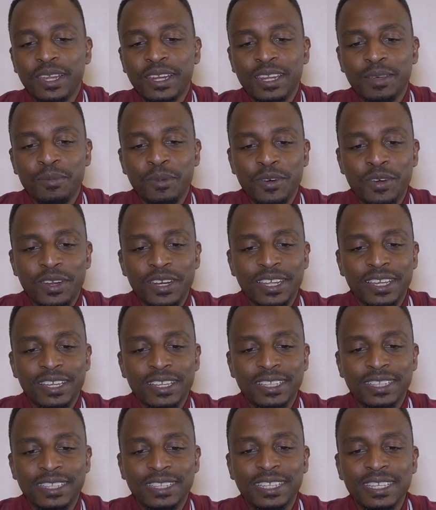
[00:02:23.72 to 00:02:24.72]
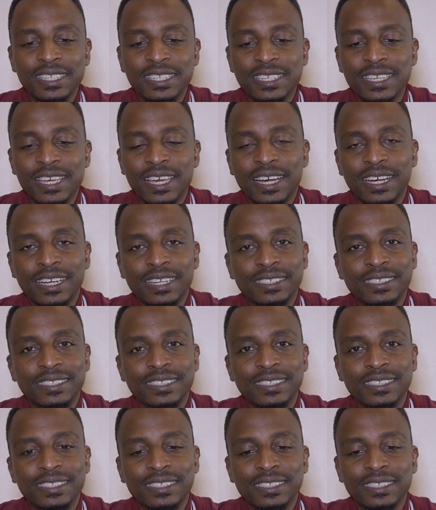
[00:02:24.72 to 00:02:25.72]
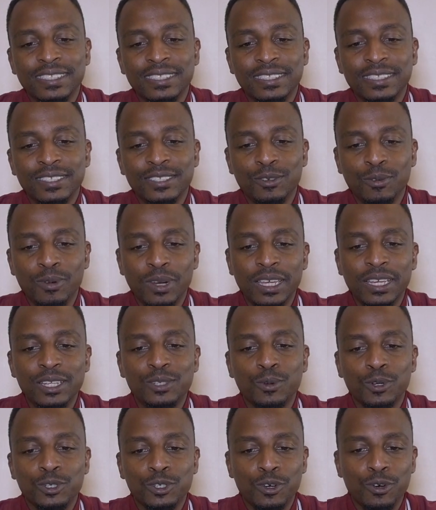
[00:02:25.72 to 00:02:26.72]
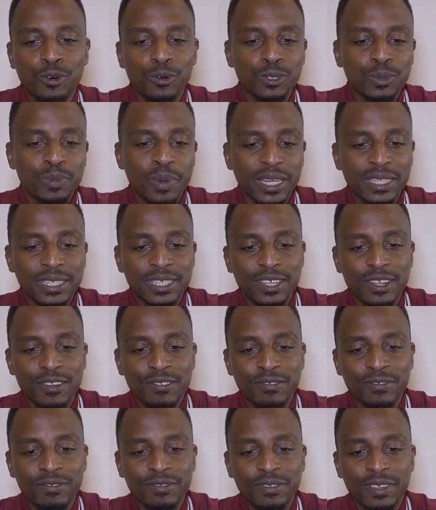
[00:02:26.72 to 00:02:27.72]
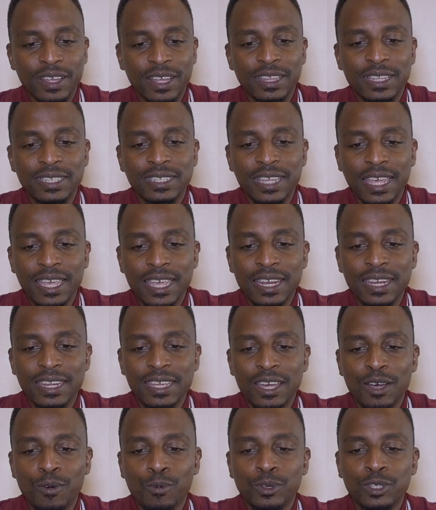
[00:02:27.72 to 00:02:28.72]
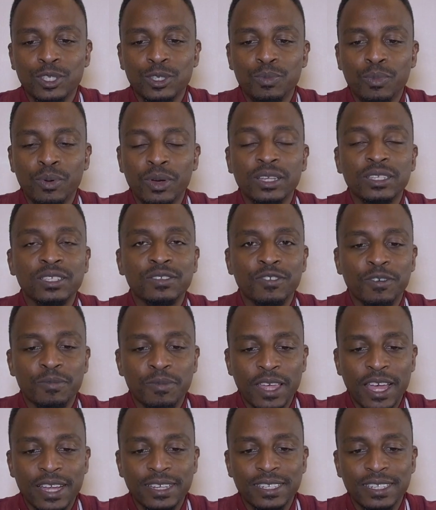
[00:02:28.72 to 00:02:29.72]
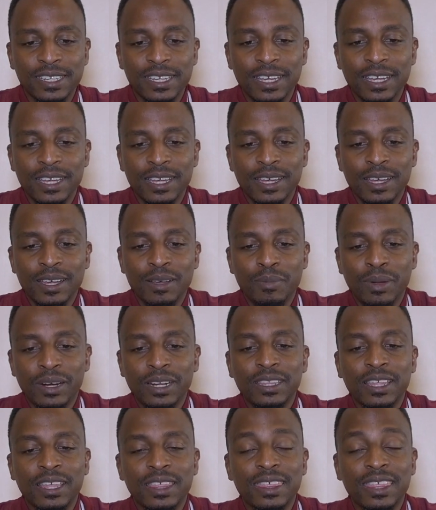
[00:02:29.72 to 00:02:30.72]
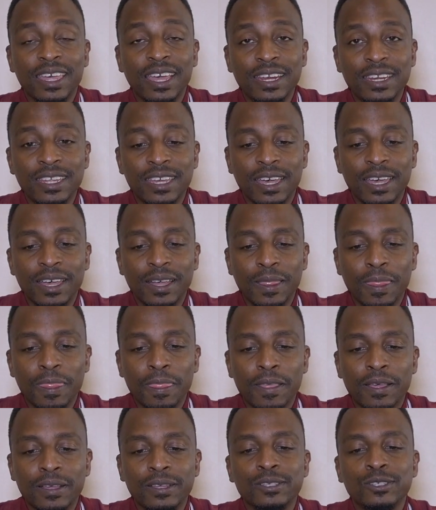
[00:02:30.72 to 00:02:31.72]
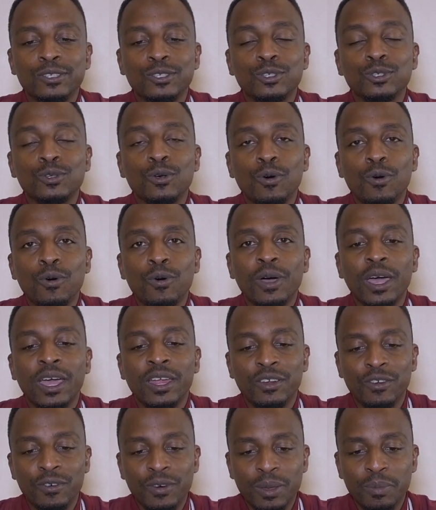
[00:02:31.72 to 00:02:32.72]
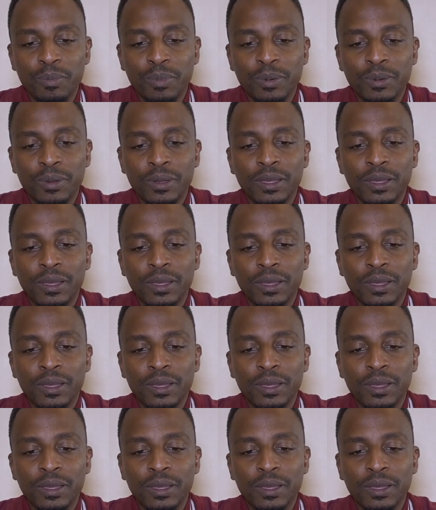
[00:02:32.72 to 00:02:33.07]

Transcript: Let me read. This year, you will eat what grows by itself, and the second year, what springs from that. But in the third year, sow and reap,